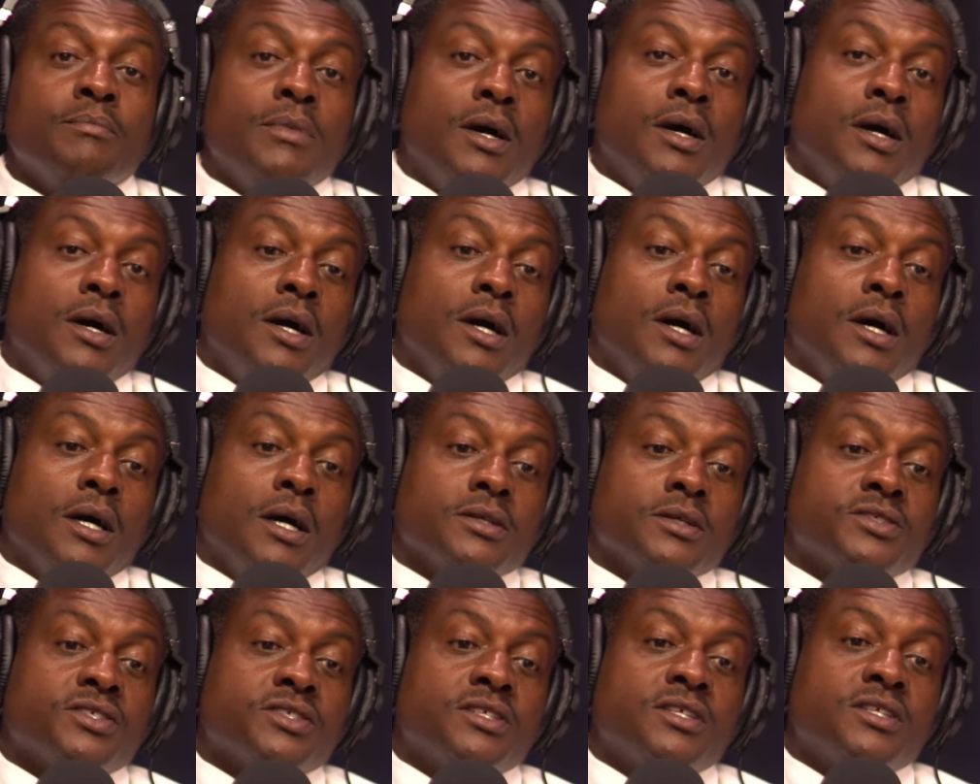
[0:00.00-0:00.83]
uh,
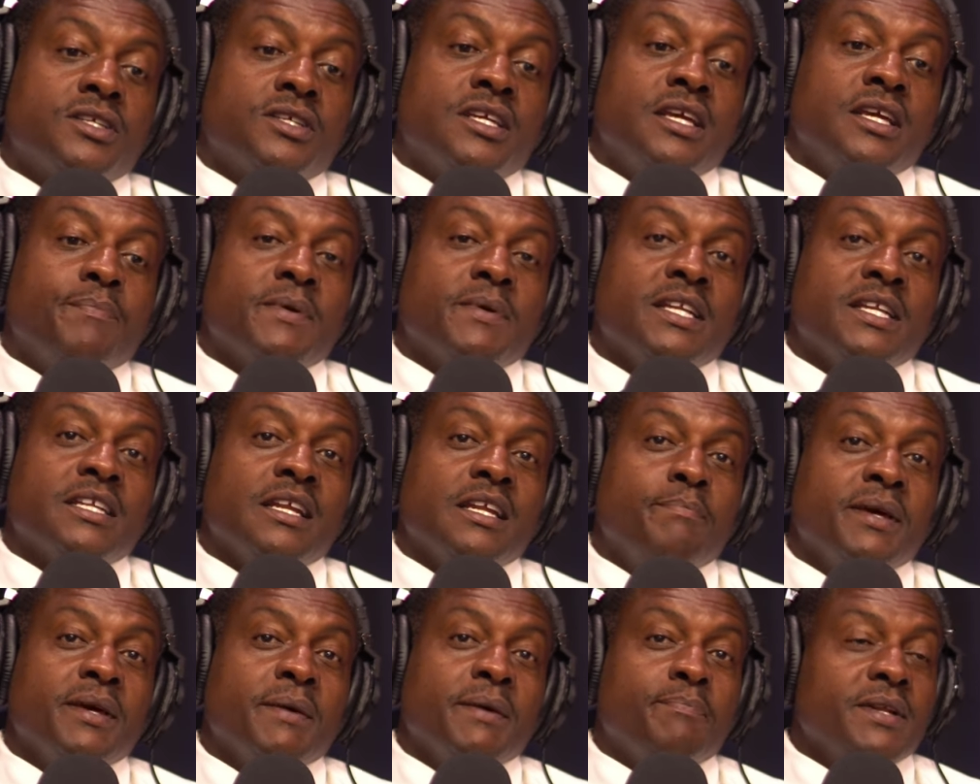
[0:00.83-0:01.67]
uh, skipping and
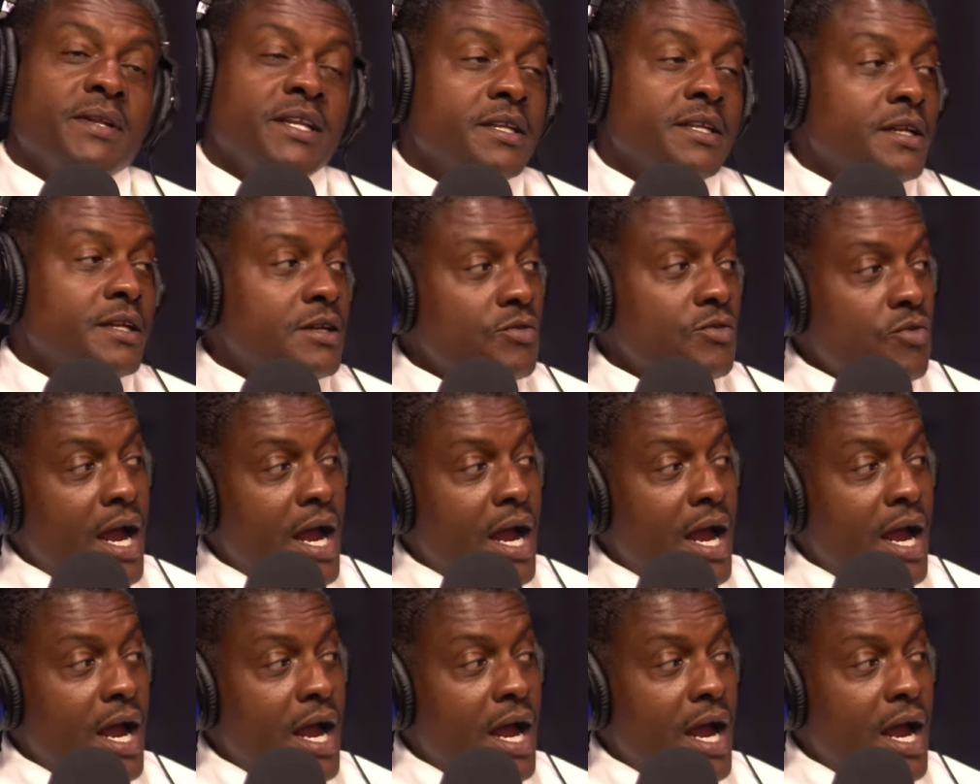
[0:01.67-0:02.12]
bippling and